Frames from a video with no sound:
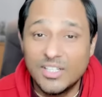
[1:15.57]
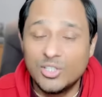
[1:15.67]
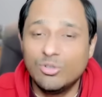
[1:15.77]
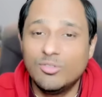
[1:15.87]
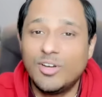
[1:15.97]

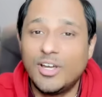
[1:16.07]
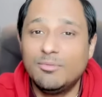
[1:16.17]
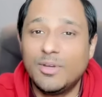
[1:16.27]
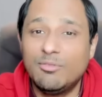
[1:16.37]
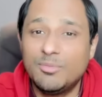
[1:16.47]
you will find
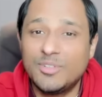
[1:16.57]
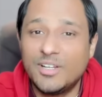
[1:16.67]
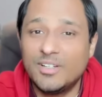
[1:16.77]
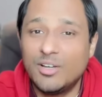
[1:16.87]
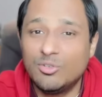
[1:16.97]
my
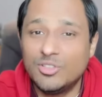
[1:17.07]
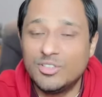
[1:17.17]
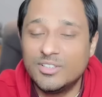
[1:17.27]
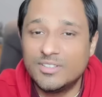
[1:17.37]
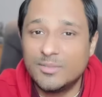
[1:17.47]
website down in the
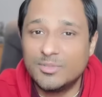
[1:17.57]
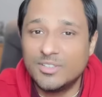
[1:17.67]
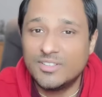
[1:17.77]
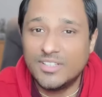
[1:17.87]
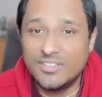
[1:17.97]

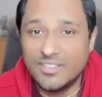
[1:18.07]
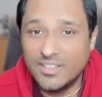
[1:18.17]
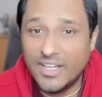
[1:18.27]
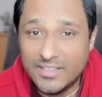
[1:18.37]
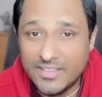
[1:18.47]
description section
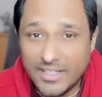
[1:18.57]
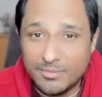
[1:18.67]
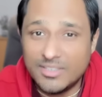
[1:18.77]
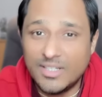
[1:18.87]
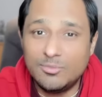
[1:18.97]
and
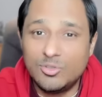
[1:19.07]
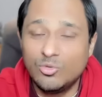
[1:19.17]
timestamps